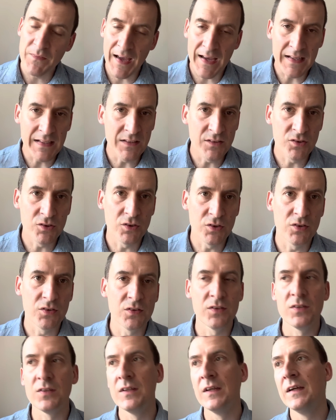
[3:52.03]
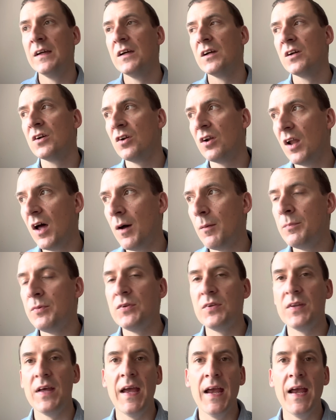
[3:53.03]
Agents, clubs,